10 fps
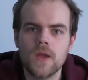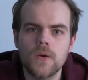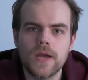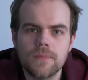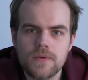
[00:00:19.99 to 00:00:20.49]

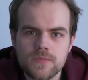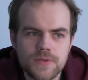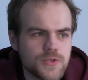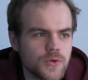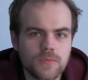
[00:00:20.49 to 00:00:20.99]
Okay, that was a
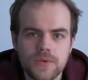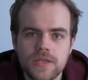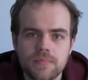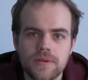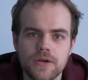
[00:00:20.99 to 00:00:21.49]
bit short. We need
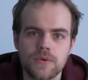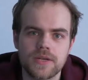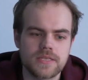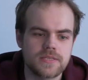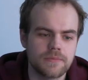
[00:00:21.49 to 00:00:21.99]
a better one
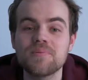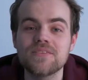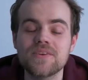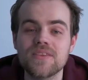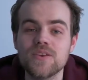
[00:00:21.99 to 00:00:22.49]
next time. I've been
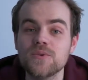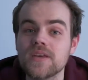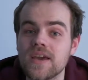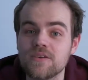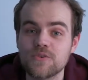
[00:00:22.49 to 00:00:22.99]
living in the
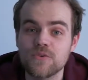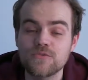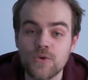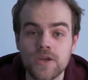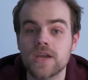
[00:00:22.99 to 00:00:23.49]
UK for
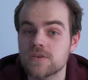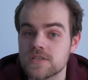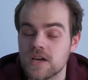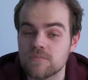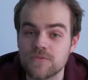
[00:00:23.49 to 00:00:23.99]
4 years
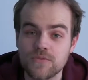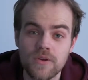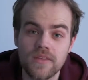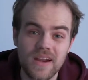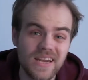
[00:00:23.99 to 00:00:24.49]
now. Before
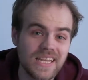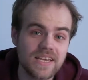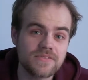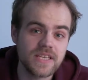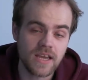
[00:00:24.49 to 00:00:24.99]
that, I
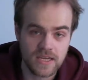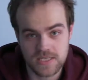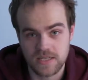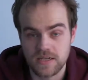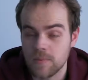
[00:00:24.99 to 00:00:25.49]
lived in
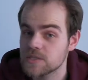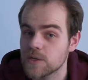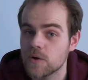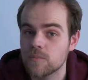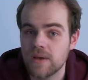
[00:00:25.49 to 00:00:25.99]
Iceland. I'm actually
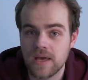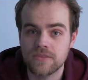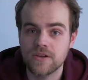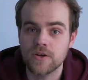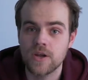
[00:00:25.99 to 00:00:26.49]
going back
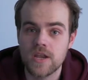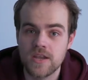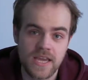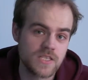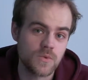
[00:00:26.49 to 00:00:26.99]
there
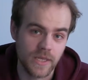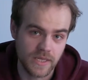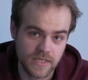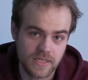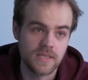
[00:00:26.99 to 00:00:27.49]
next
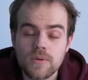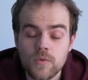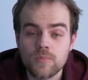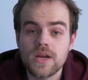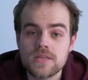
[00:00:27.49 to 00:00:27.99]
week. But
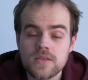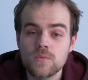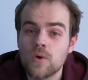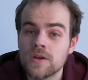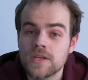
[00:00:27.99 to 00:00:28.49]
with Brexit
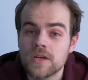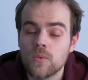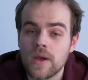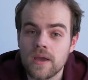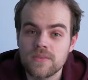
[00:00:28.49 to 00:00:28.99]
1 year
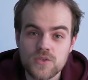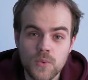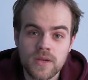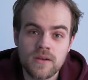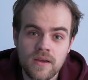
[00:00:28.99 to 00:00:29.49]
away on the
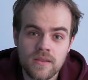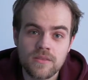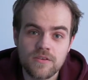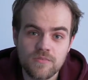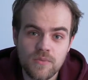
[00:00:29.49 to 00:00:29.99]

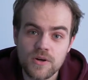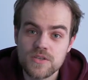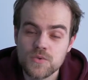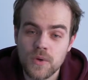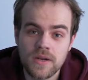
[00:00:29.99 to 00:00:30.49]
29th of
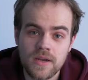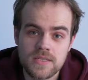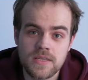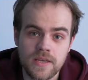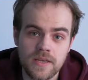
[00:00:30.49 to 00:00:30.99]
March
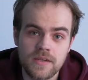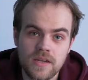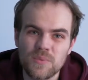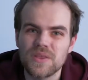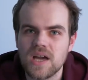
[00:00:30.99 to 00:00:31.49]
2019,
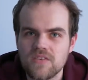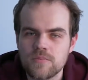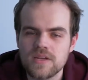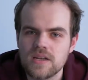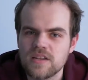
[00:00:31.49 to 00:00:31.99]
and with the
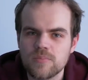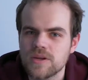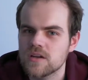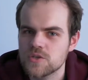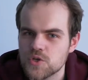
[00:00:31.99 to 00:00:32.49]
government a little bit
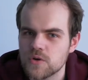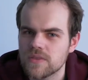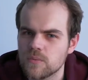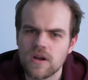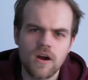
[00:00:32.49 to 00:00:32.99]
unsure if
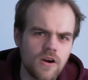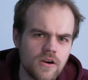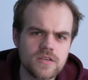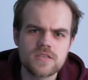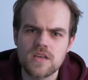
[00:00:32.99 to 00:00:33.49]
they want a
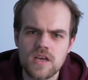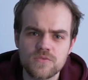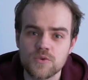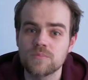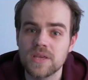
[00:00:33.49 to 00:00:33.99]
hard,
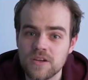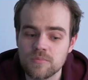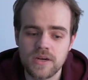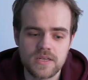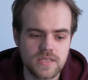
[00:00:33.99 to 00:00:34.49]
soft, or medium
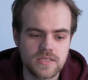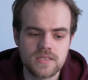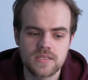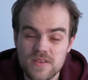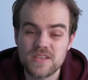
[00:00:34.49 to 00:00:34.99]

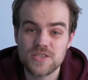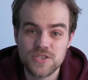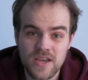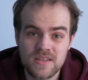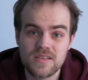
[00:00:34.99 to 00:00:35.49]
Brexit, and there's a
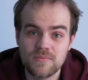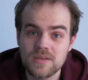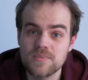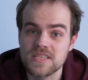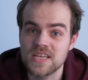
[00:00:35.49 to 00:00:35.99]
chance I
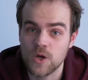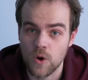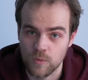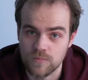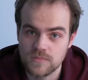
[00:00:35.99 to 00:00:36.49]
might be sent
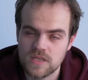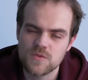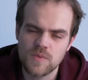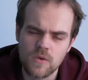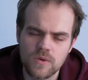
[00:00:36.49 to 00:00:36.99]
home.
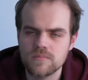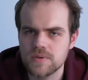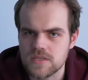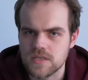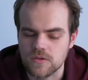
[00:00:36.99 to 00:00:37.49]
Small one,
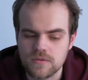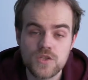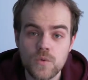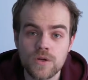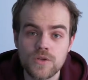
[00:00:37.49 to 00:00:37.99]
but still.
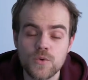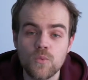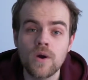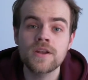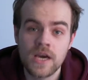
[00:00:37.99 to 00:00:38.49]
So I want to do
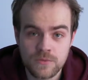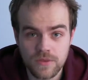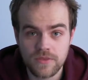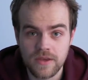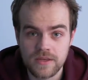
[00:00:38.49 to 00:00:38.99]
100
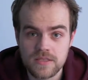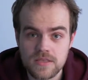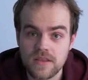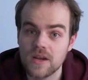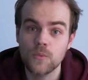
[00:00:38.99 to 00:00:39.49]
things
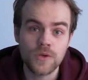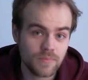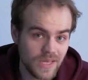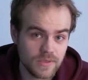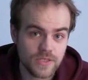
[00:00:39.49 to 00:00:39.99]
that I wouldn't
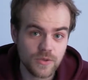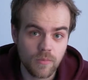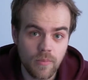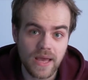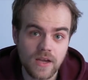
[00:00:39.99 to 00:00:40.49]
be able to do
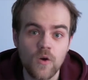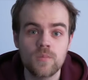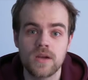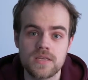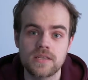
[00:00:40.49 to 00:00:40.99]
back home
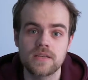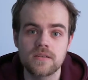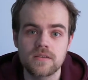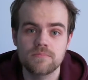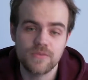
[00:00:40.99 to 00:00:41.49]
in
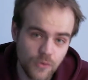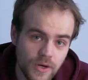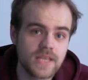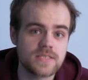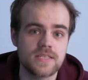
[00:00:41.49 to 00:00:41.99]
Iceland before
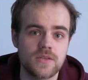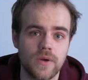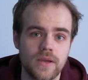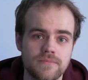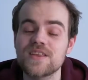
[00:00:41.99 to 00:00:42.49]
I get sent
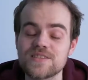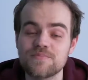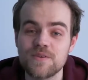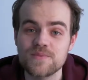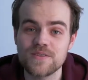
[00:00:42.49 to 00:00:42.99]
away. So that's the
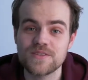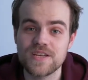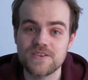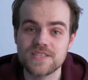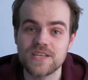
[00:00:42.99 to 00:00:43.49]
premise of the
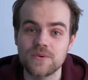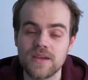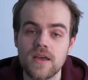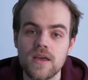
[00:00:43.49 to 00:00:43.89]
series anyway.